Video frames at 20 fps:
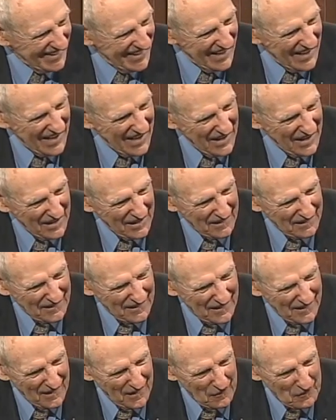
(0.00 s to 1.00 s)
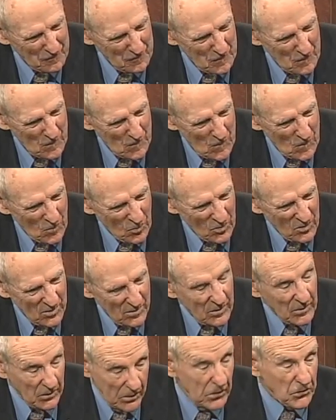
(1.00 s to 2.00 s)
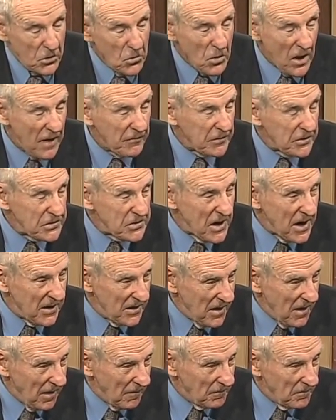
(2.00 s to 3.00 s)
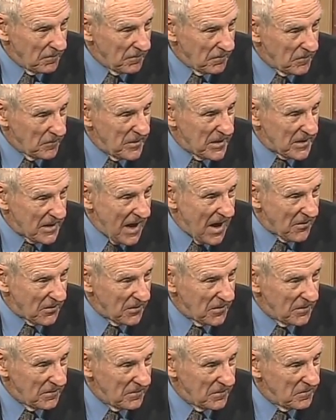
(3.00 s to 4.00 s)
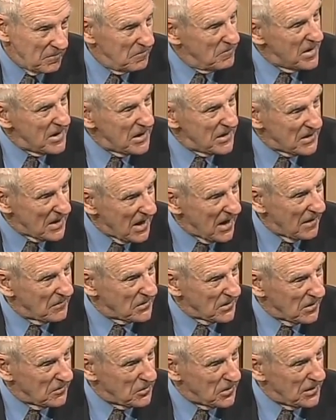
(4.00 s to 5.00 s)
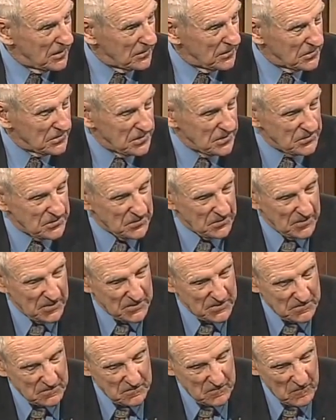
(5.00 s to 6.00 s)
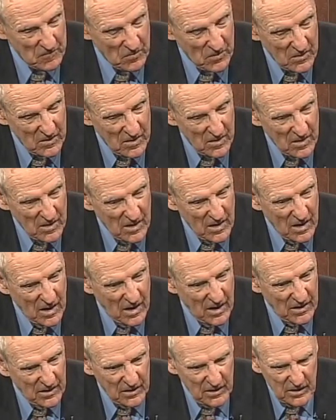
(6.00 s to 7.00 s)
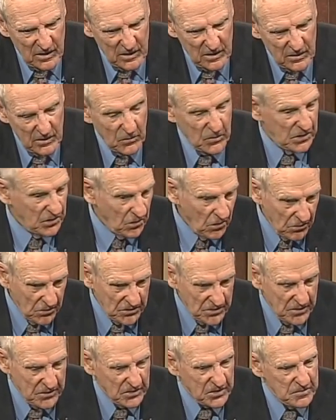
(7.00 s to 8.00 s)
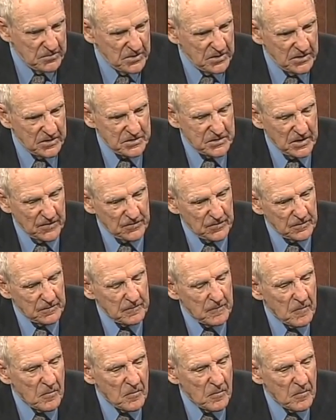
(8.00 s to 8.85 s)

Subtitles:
And you have to stand up, be counted many times in a political situation. When you go in another community, it's different.